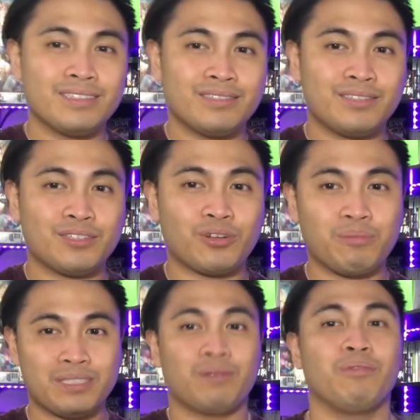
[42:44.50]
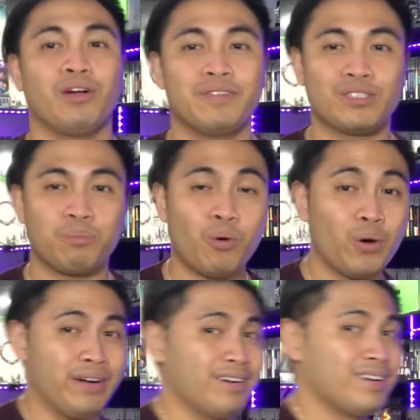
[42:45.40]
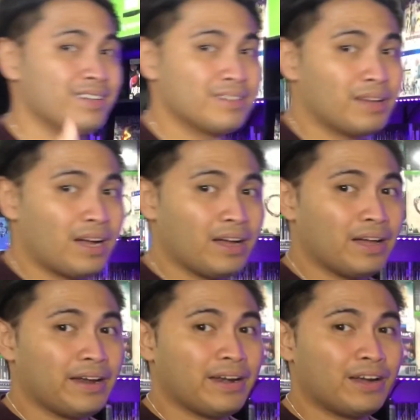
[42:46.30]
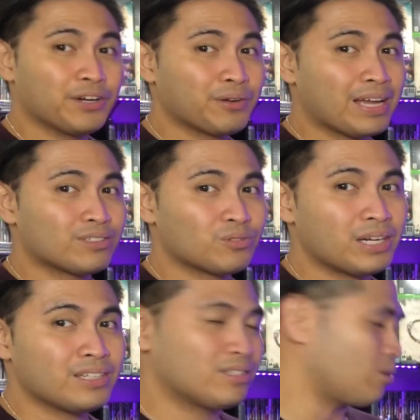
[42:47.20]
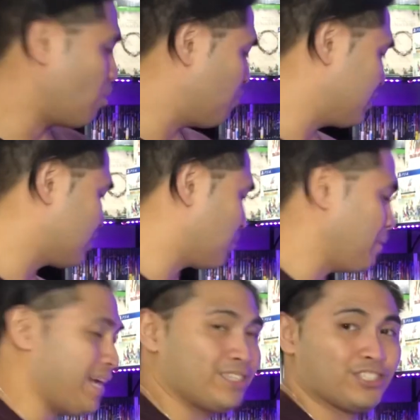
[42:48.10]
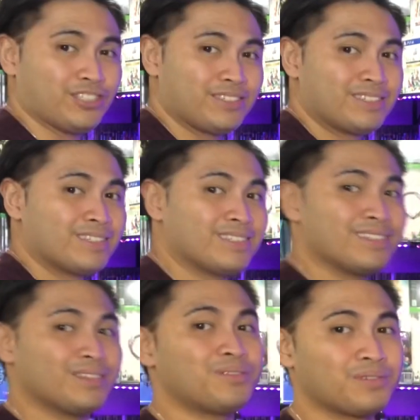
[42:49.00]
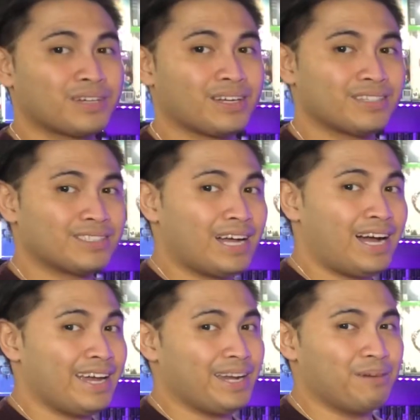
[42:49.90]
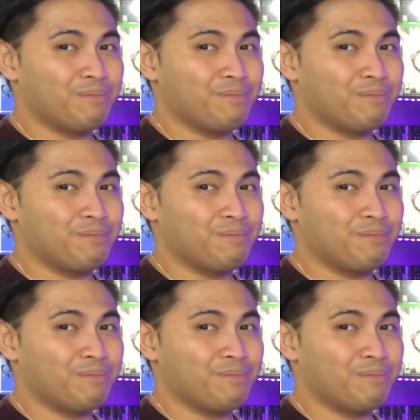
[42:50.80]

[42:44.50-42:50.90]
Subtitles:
to show me some love and support. And are you guys ready to open some packages? Because I am.